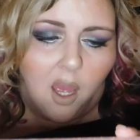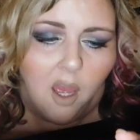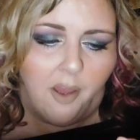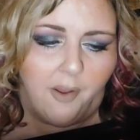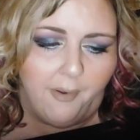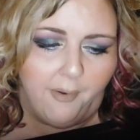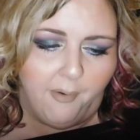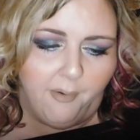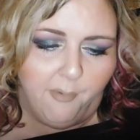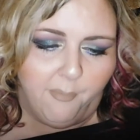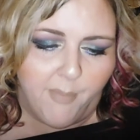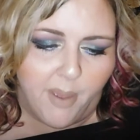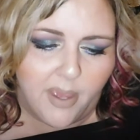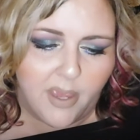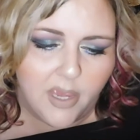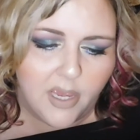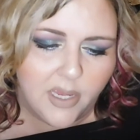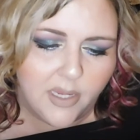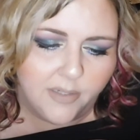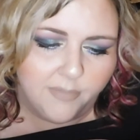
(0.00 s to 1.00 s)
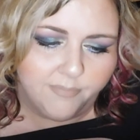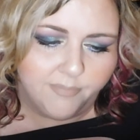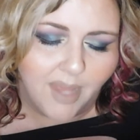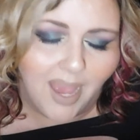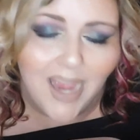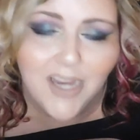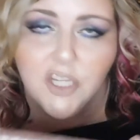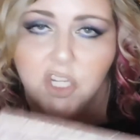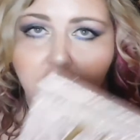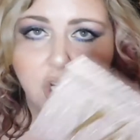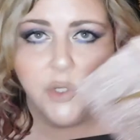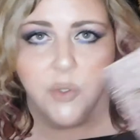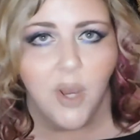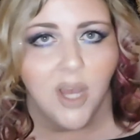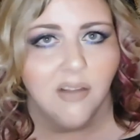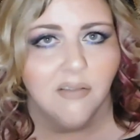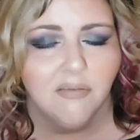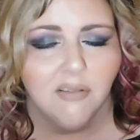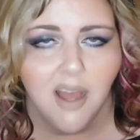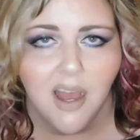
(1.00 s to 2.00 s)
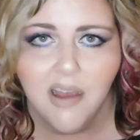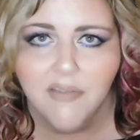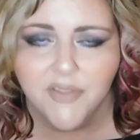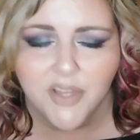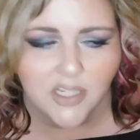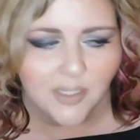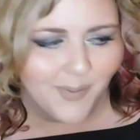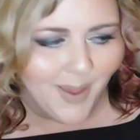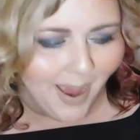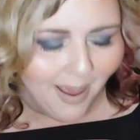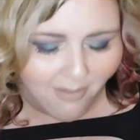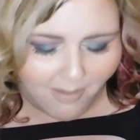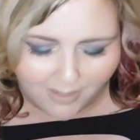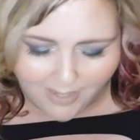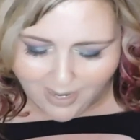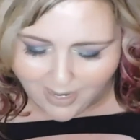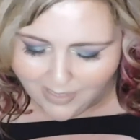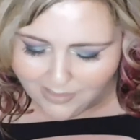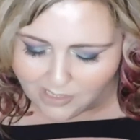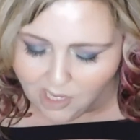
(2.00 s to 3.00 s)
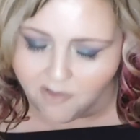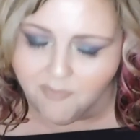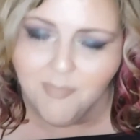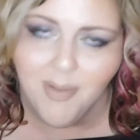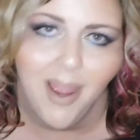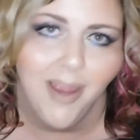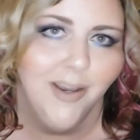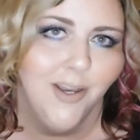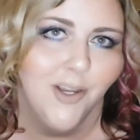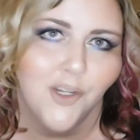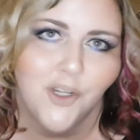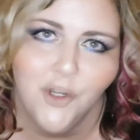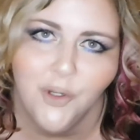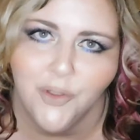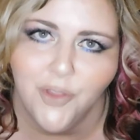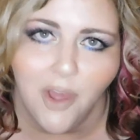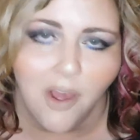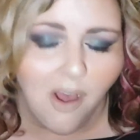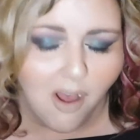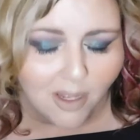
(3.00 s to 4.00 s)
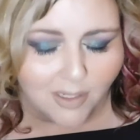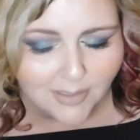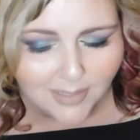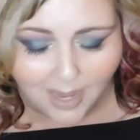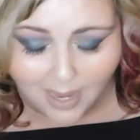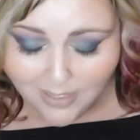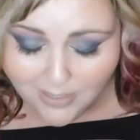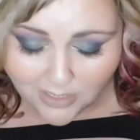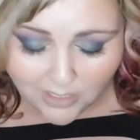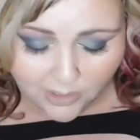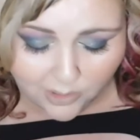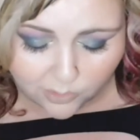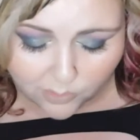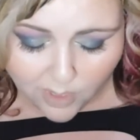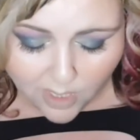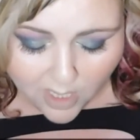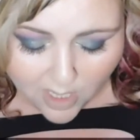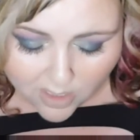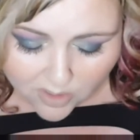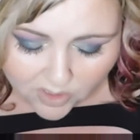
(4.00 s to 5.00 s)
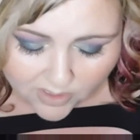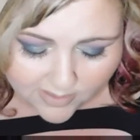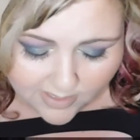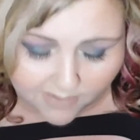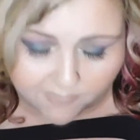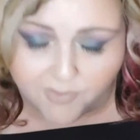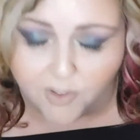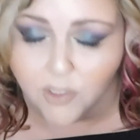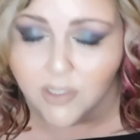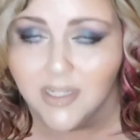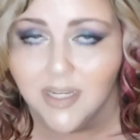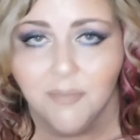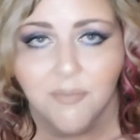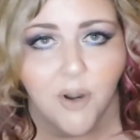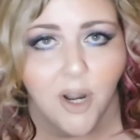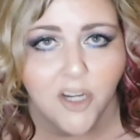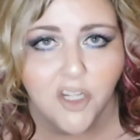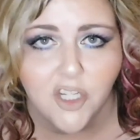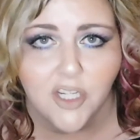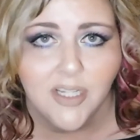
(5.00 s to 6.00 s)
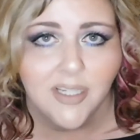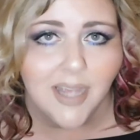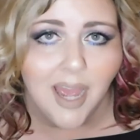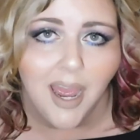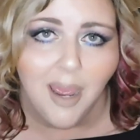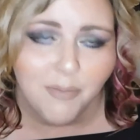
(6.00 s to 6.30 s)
I do love this palette, guys, off my initial thoughts. I do. Just like first impressions, I